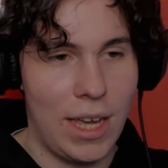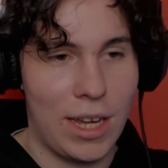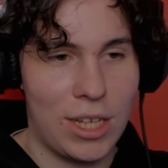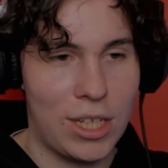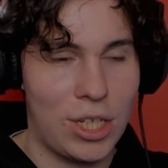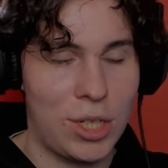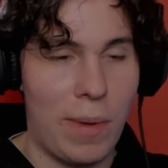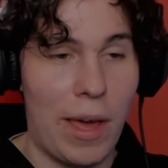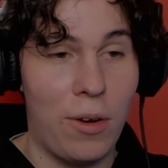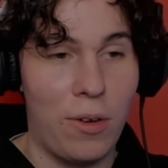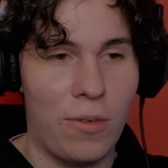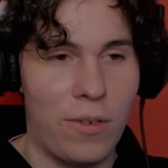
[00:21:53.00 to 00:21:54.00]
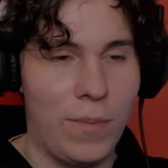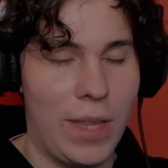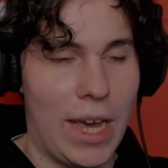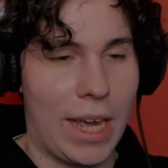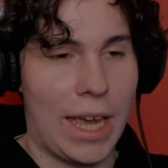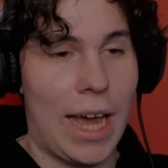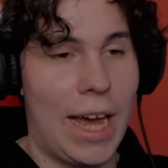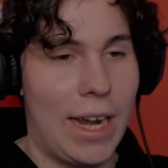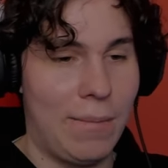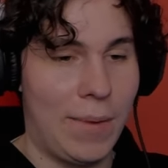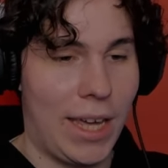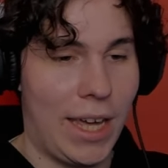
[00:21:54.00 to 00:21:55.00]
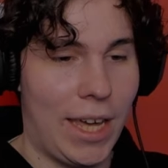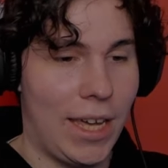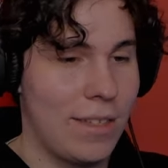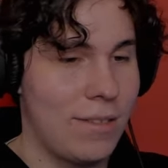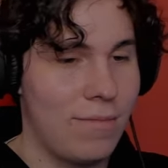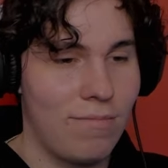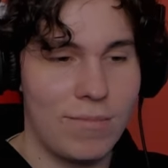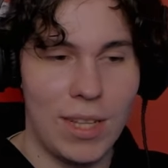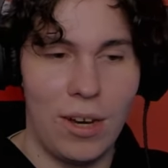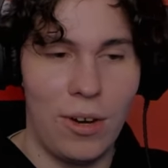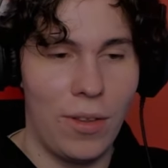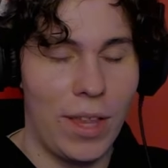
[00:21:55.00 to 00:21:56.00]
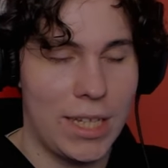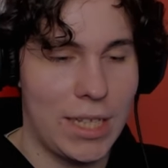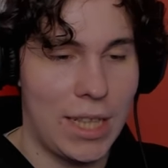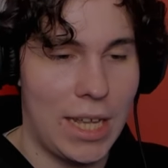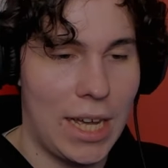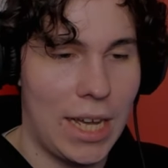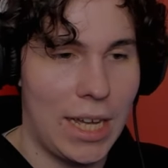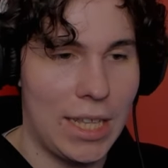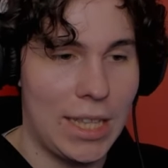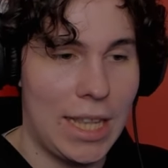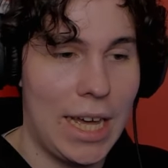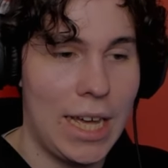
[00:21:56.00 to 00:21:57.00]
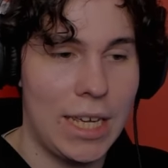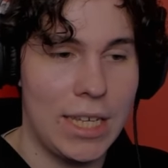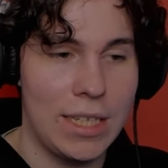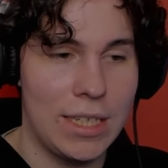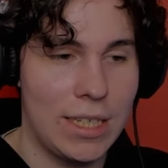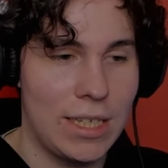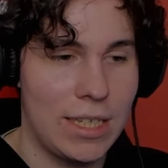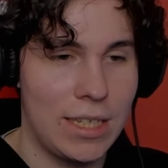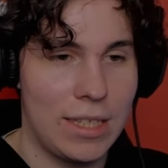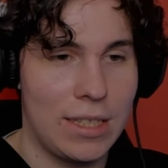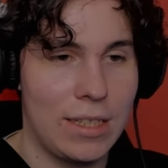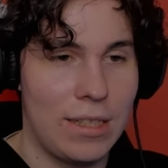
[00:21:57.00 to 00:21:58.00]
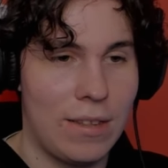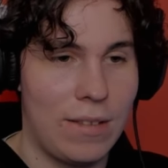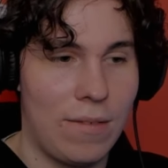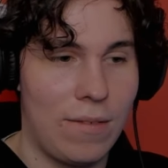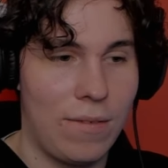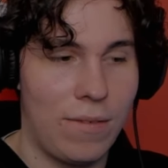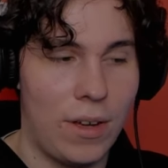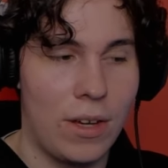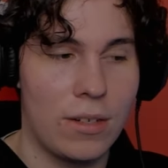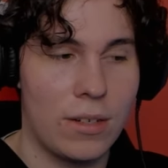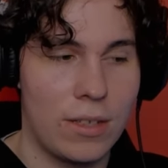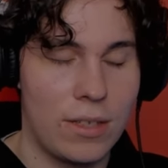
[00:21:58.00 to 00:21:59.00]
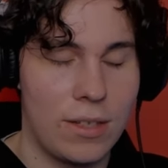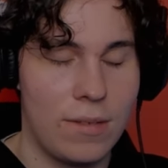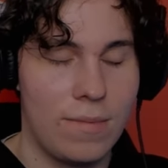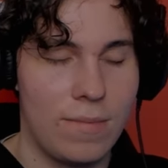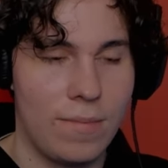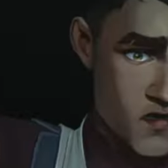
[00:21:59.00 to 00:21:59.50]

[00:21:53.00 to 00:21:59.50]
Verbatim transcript: expelled from the academy, all this and that. That is fucked.